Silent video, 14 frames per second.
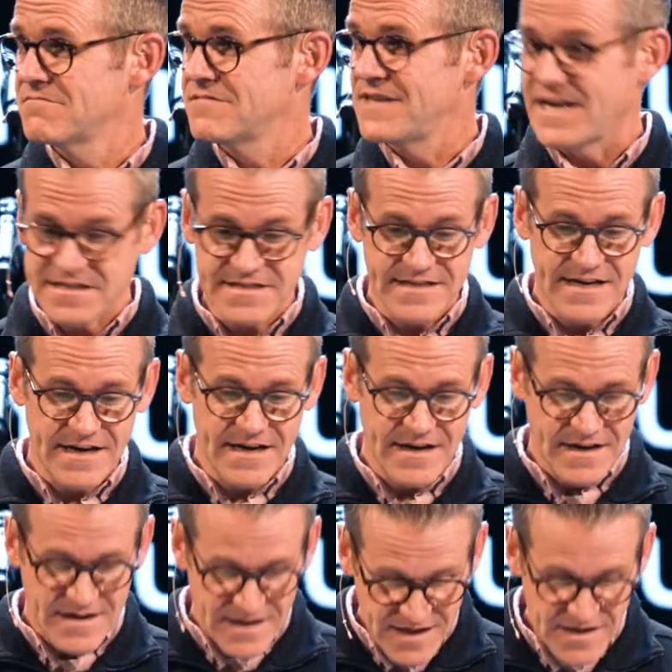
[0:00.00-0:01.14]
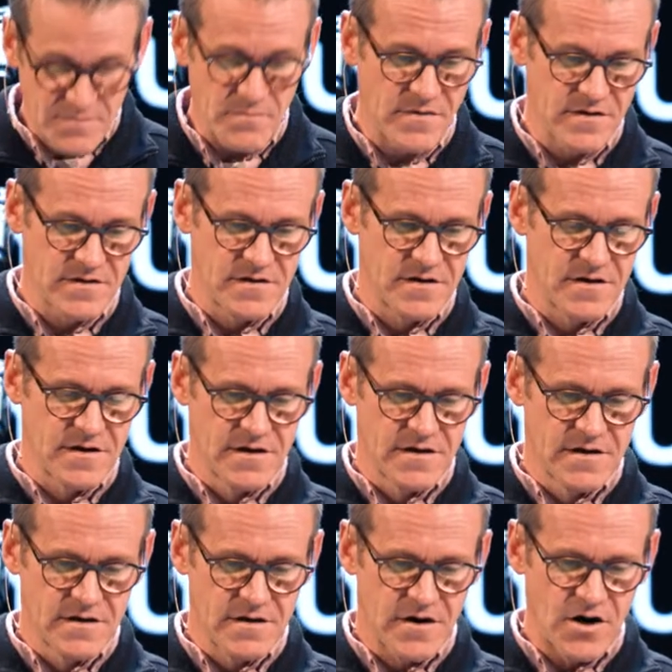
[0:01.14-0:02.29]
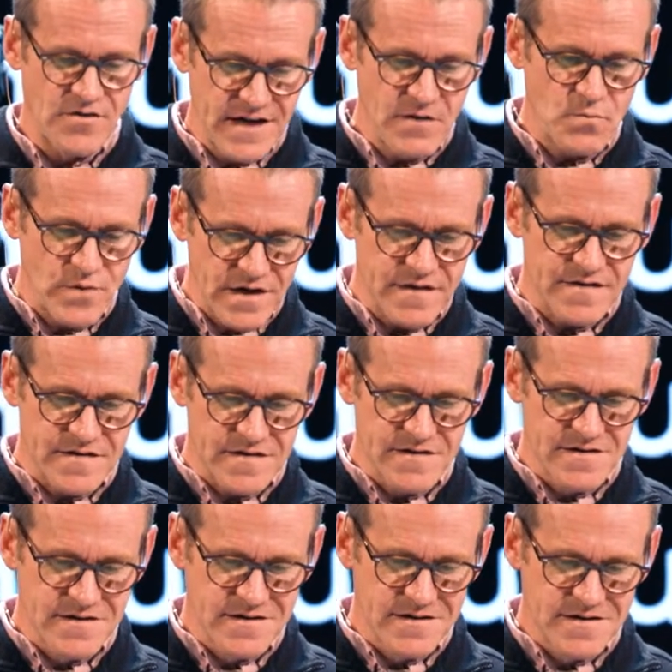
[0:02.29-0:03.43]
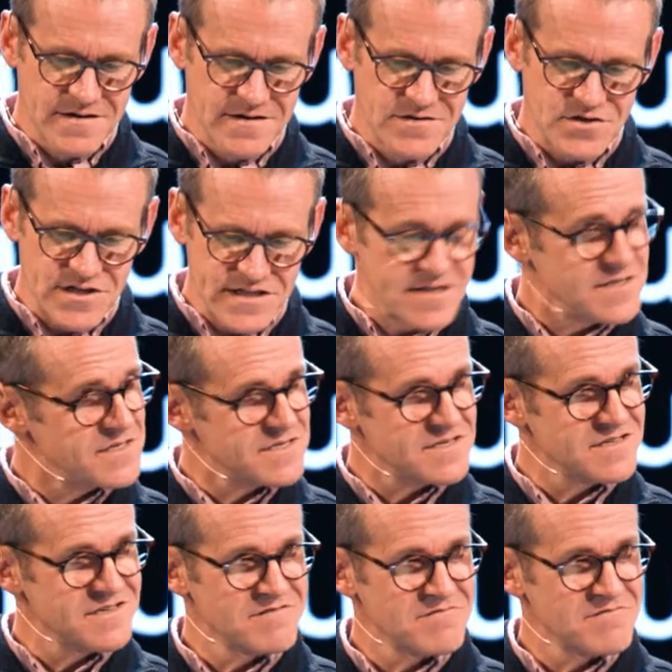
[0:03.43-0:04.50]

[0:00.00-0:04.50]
That's him. Are they with Jesus?